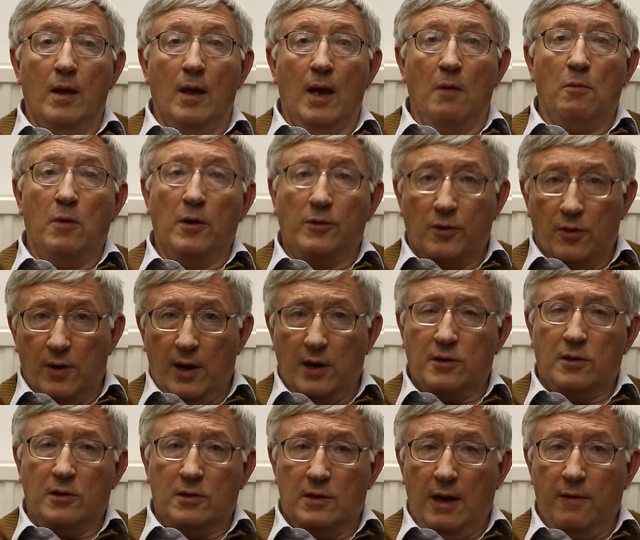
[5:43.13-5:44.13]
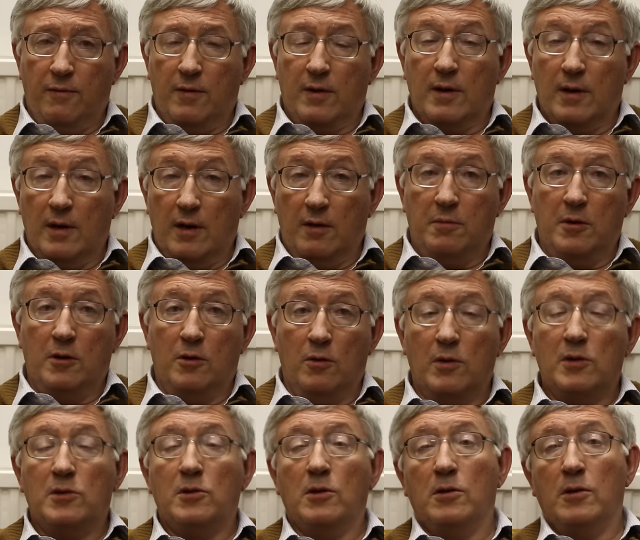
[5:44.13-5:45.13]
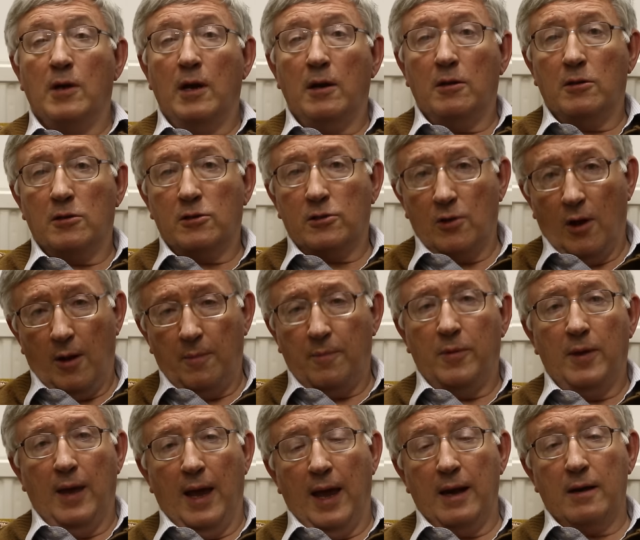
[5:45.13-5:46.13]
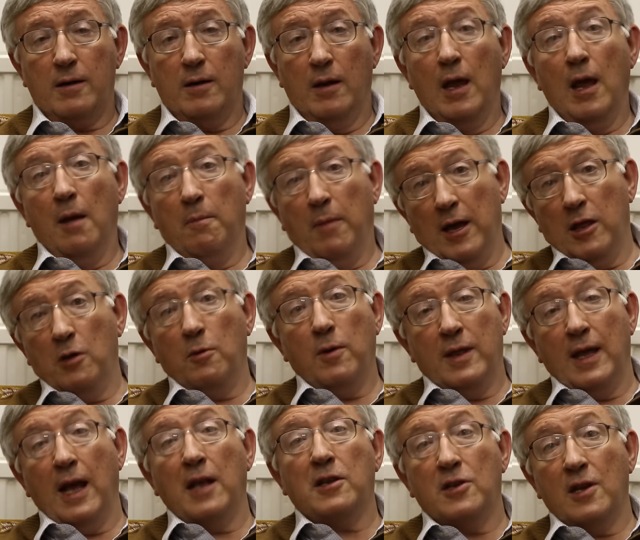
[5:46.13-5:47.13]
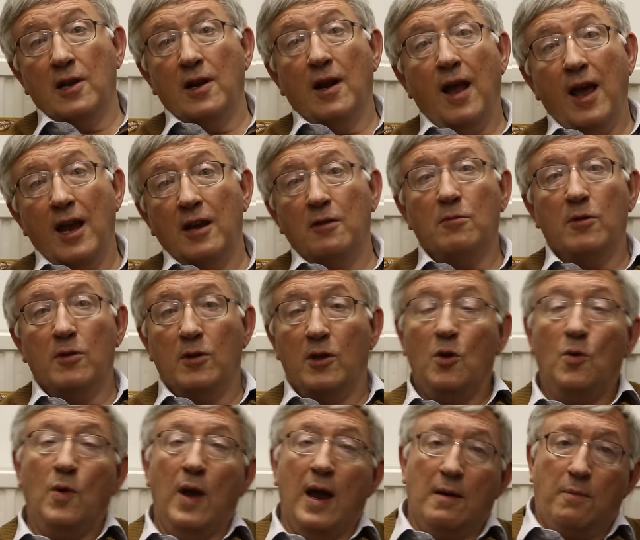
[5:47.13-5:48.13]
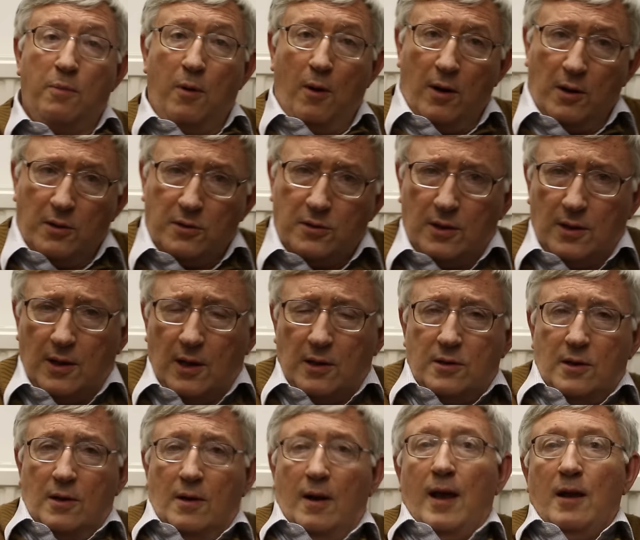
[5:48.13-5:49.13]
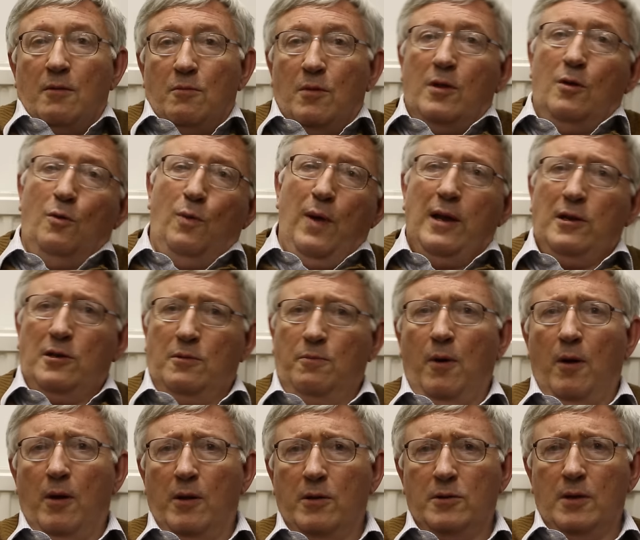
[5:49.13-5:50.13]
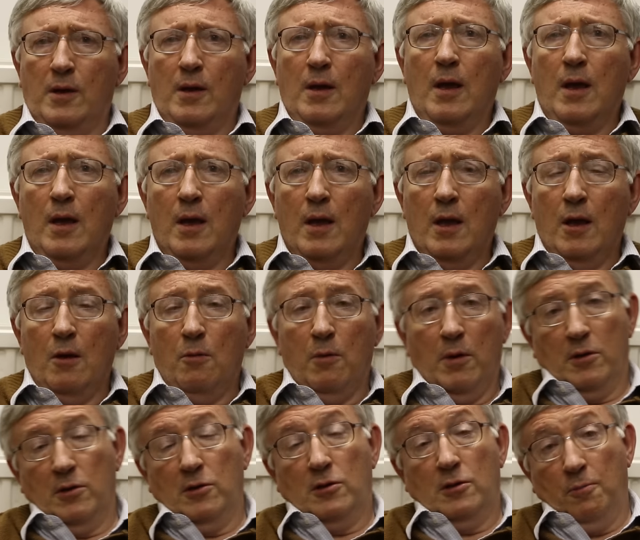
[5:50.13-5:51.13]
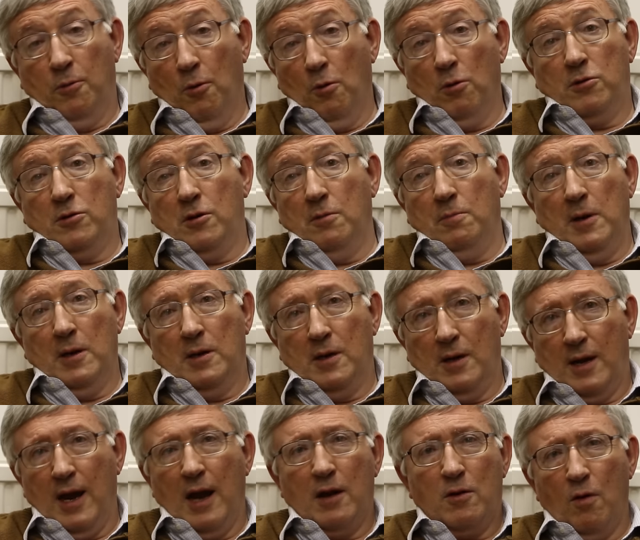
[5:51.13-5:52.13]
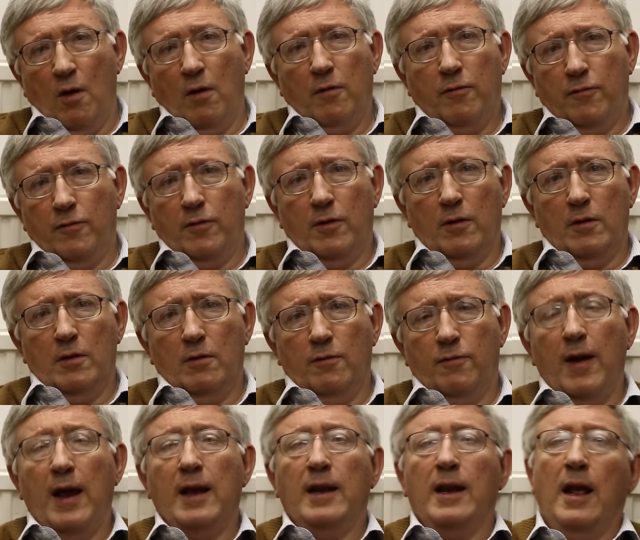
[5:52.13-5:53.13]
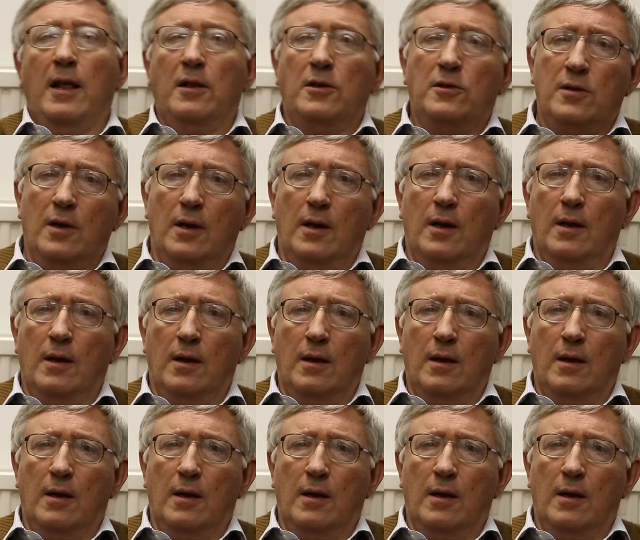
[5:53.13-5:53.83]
And what the Russians evidently have been doing is to try to stop that. By the way, that's in line with UN policy, that's in line with the West policy, which is supposed to be to cut off the financing